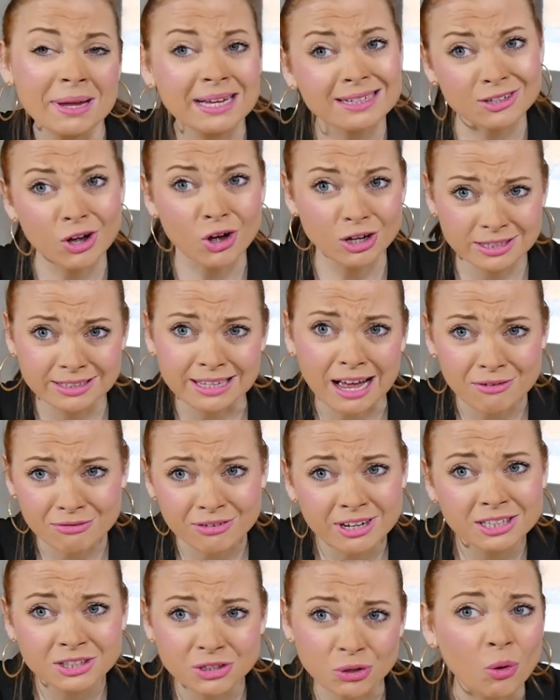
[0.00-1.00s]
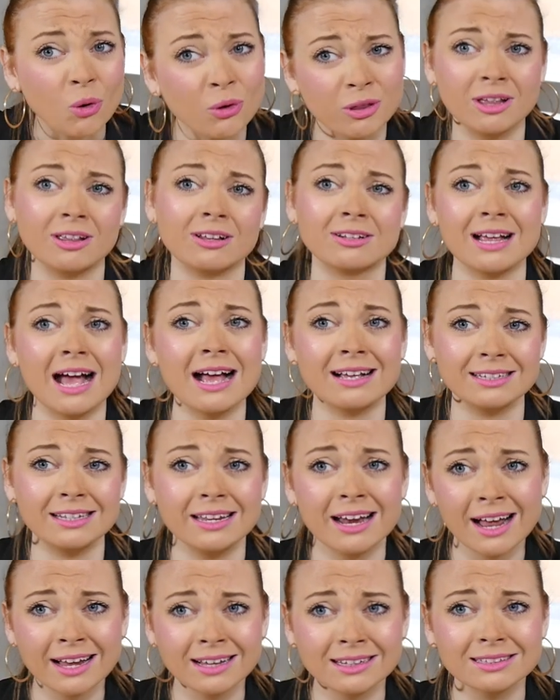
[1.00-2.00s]
makes us different to all the other taxi
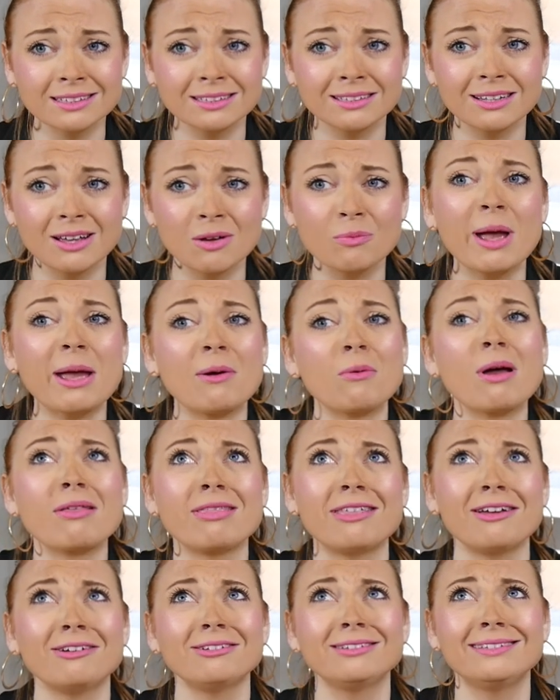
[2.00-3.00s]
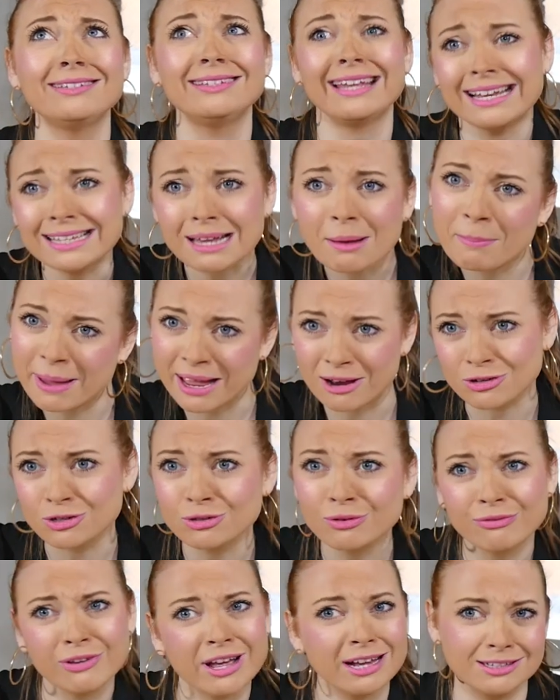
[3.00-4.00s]
ranks? Well, they're dead
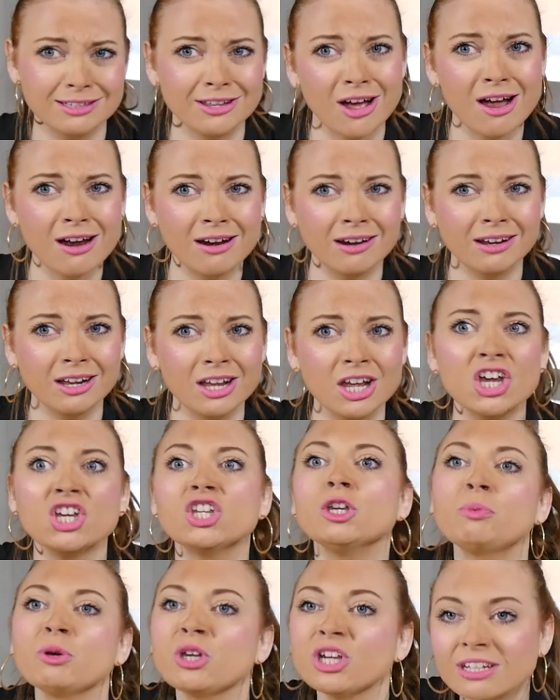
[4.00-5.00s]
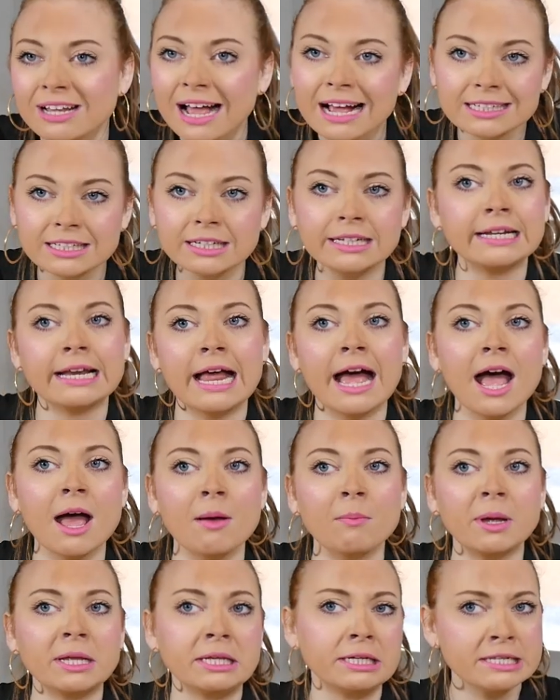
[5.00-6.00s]
impersonal for a start. You book your taxi in an
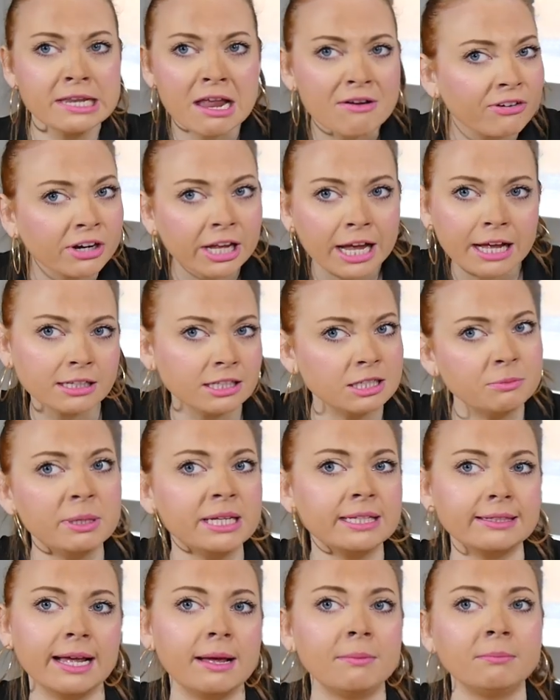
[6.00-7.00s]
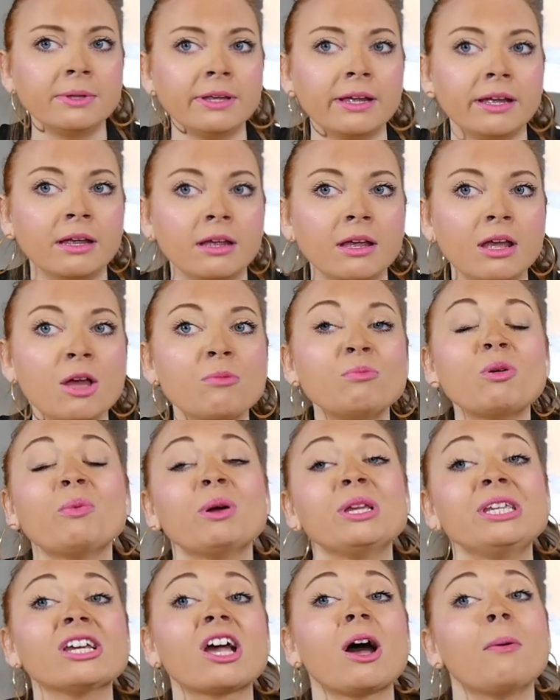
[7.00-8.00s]
app and you never get to speak to MD. But
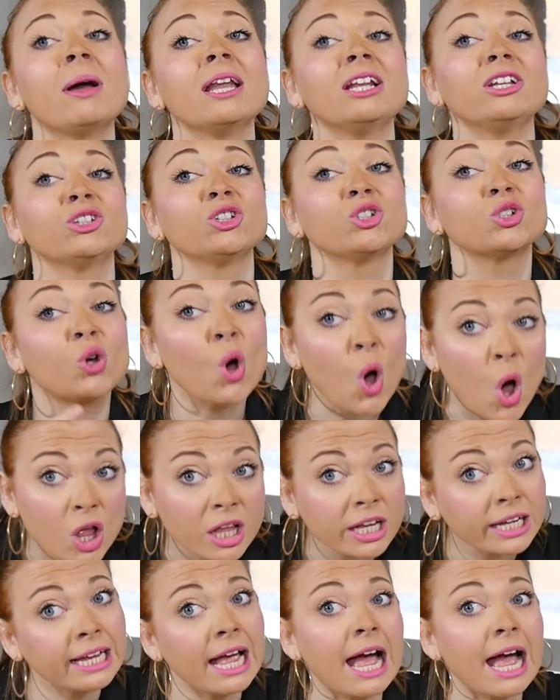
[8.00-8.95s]
when you come into Scotland